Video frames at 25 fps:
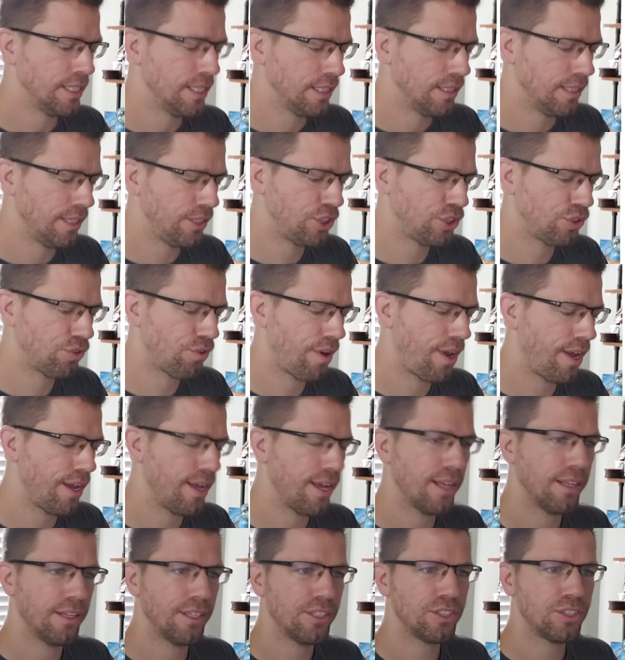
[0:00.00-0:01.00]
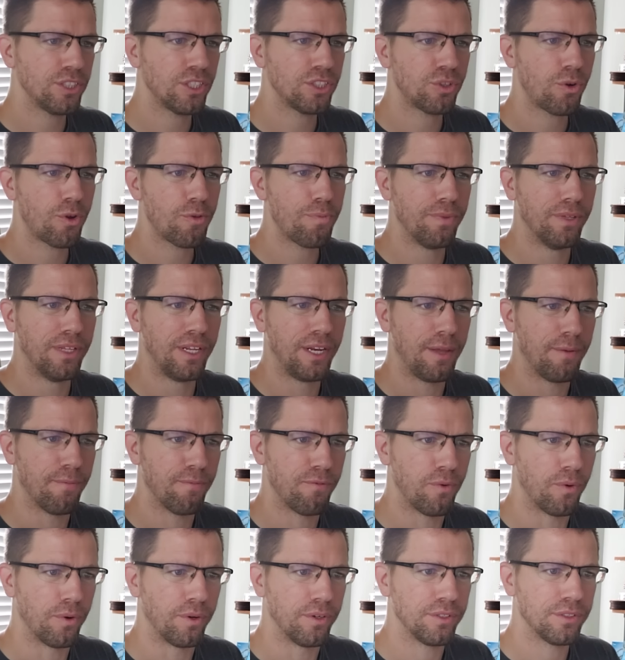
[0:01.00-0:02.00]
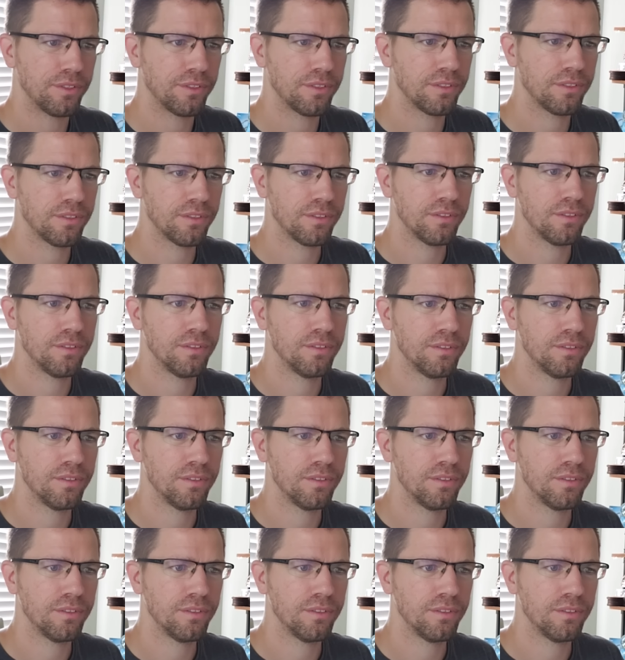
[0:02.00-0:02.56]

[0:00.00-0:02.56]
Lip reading: Let's try, let's just start with Millennium Force